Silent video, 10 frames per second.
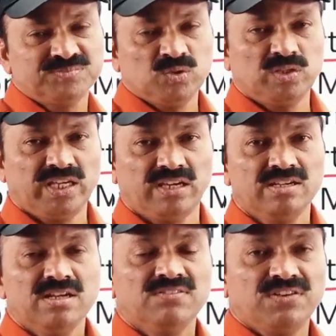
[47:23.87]
Okay,
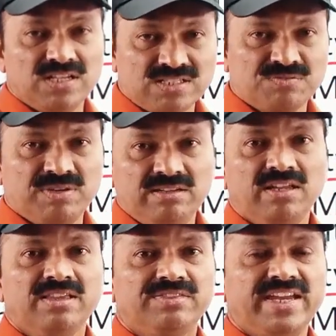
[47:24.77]
first one
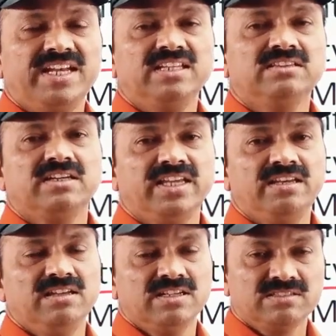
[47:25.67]
1913,